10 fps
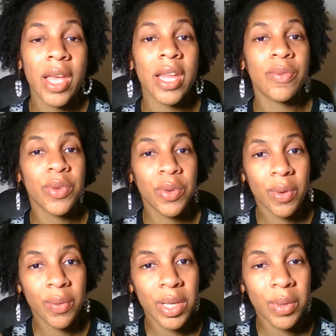And if you
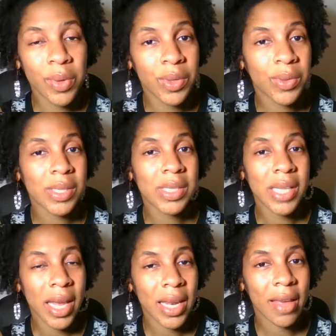know anyone who does
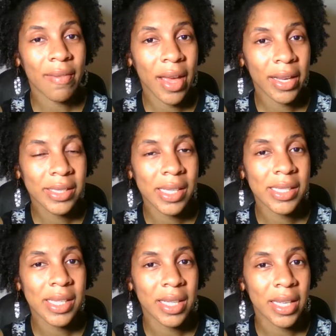not have access
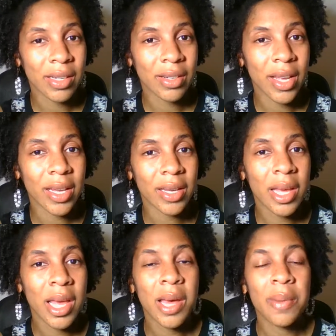to the internet,
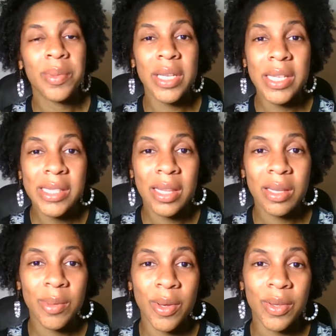please let
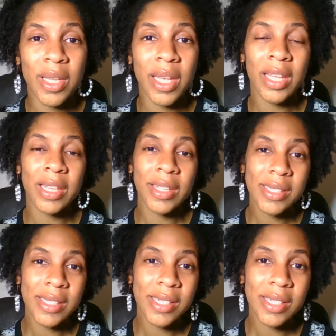them know that they can
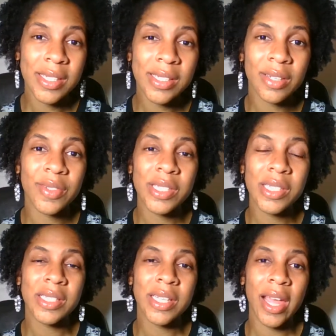listen to the service
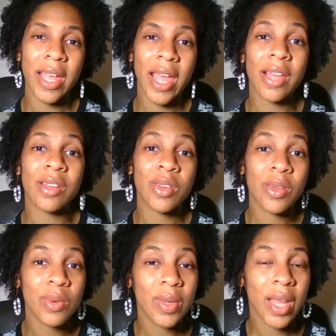today at
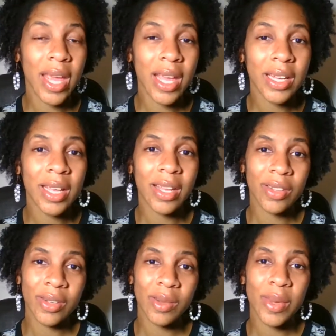noon and
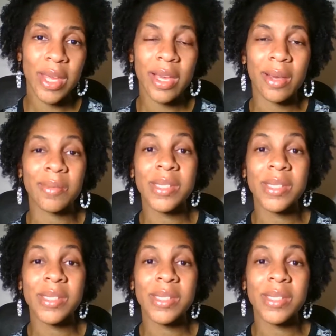8:30 p.m.